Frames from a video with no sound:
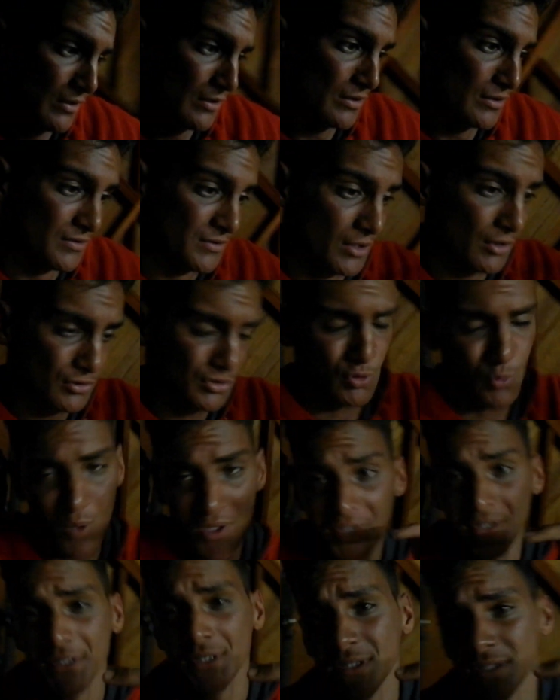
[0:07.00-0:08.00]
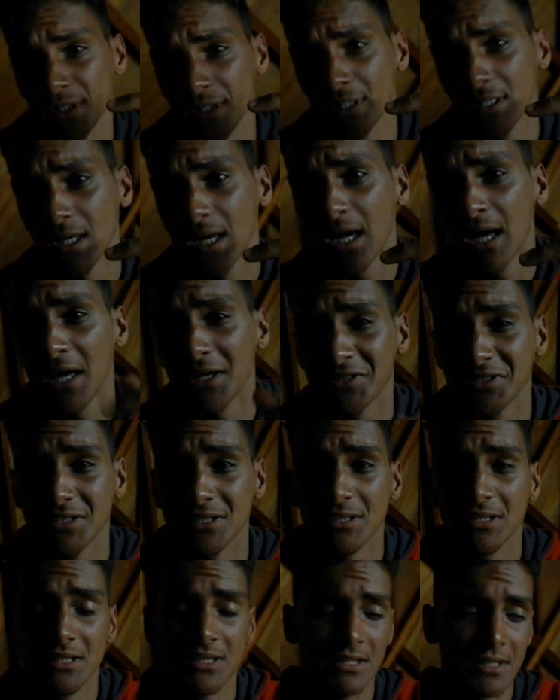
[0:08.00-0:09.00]
Note one thing I
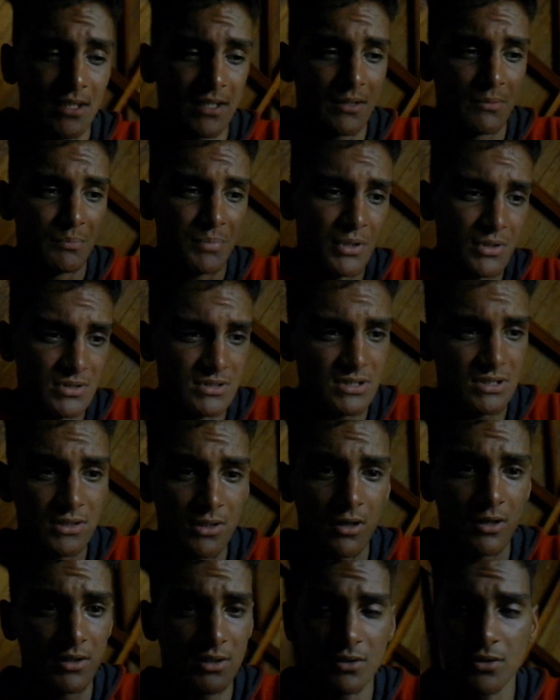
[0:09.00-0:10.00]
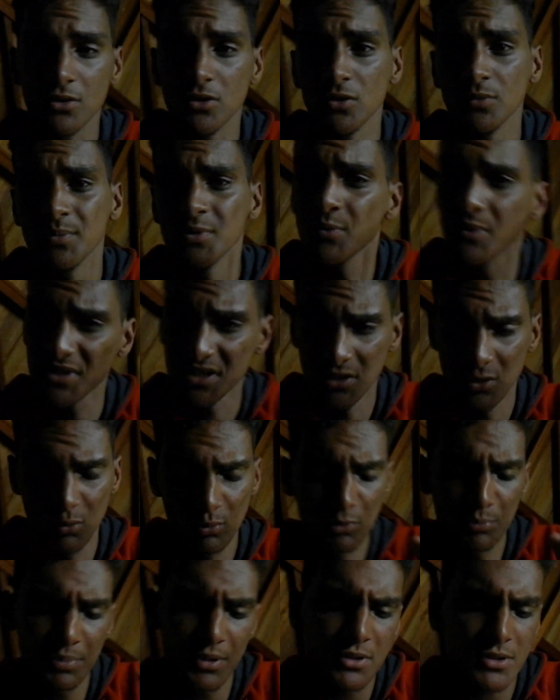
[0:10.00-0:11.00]
actually posted on YouTube, it was a normal
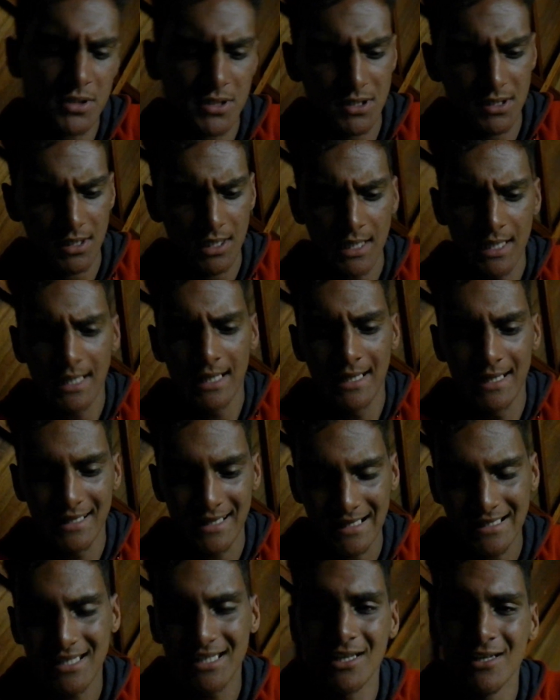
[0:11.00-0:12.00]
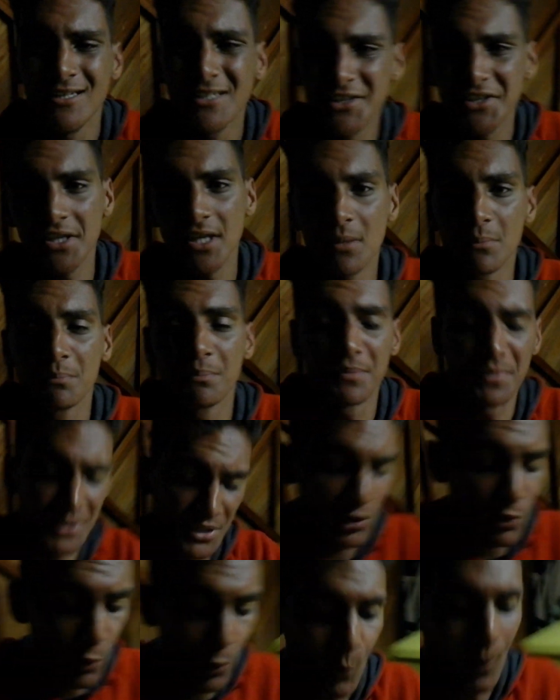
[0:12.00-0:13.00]
post, that the yellow thing
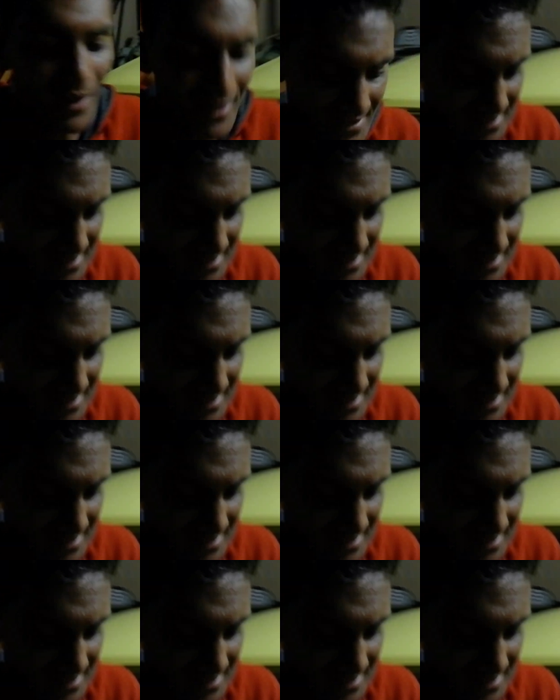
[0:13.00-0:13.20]
broke once